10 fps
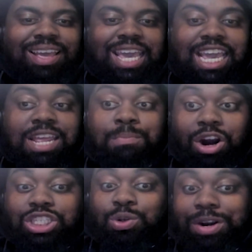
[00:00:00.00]
In
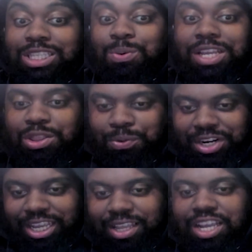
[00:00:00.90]
March
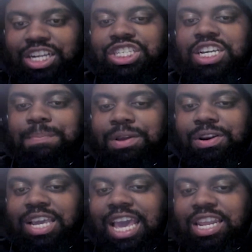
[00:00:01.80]
2023, she
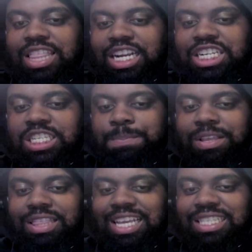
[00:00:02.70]
communicated that she had
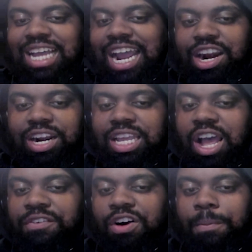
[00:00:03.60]
spent the entirety
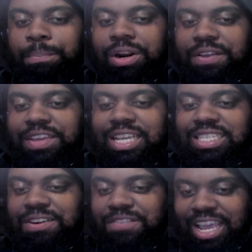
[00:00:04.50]
of her previous
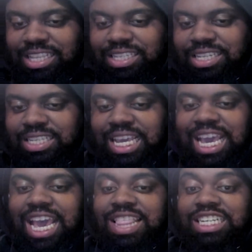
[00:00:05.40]
advances
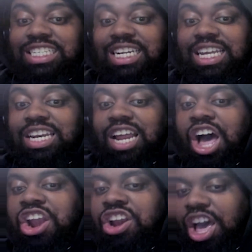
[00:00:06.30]
and that she needed
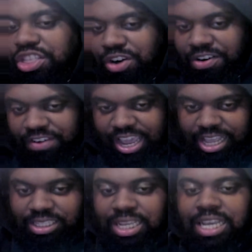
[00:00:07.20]
another
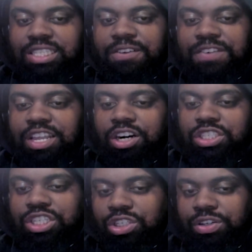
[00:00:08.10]
advance to feed her
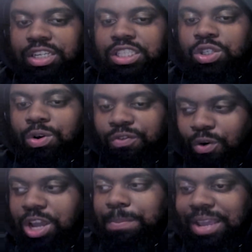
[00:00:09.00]
children and to
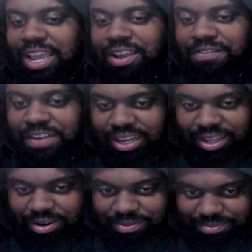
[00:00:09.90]
avoid being evicted.